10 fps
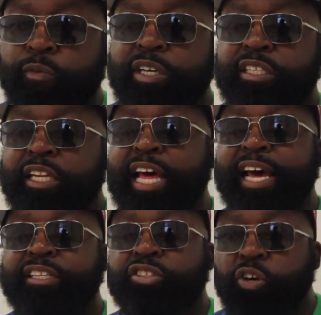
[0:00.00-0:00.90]
was the
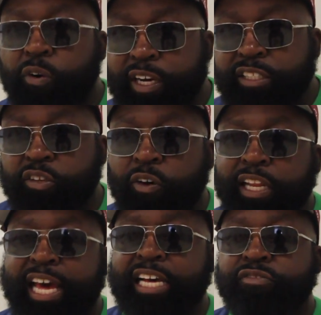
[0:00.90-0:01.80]
last choice or
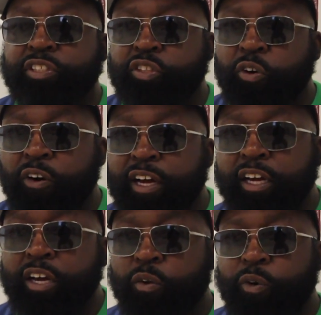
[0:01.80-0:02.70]
last
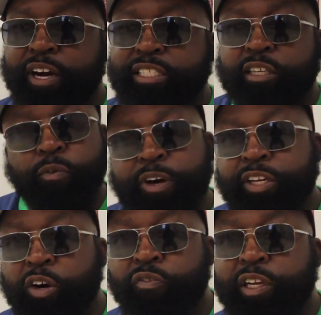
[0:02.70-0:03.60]
resort where it's somewhere
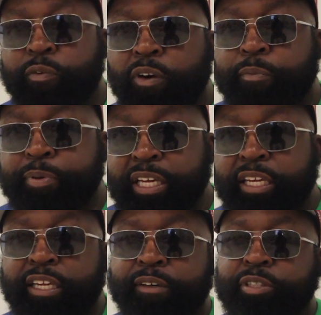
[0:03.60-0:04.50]
you don't really want to
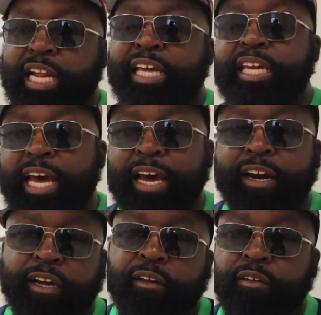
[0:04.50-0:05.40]
be. It was like he
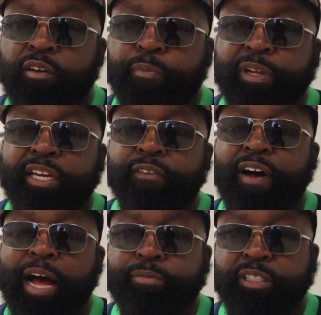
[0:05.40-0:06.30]
had, you know, plenty of
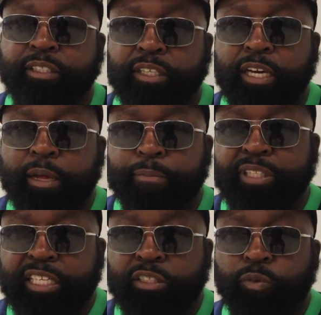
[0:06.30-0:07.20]
options,
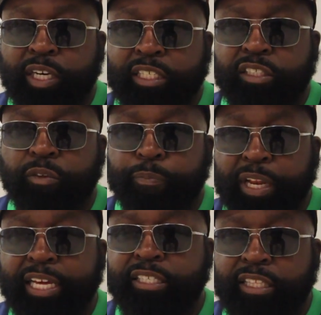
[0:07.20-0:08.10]
but this was the
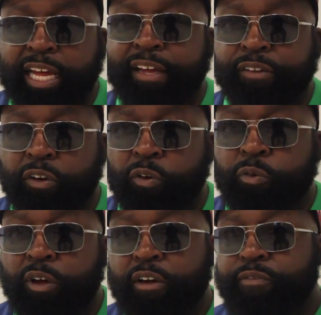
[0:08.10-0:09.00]
place that, you
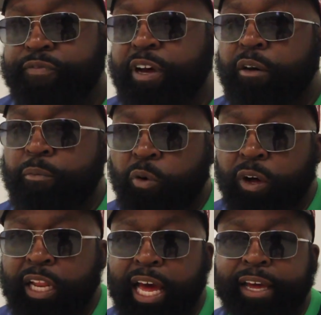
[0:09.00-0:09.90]
know, felt
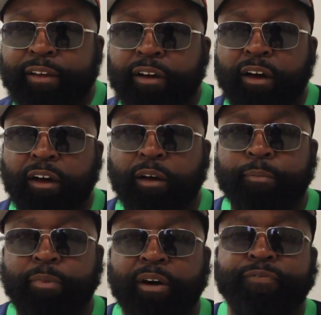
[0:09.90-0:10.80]
more like
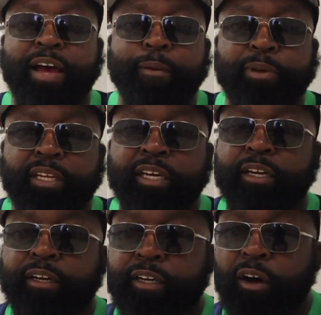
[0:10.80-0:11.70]
a family
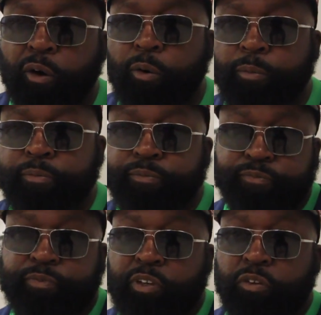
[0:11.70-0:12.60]
and home, you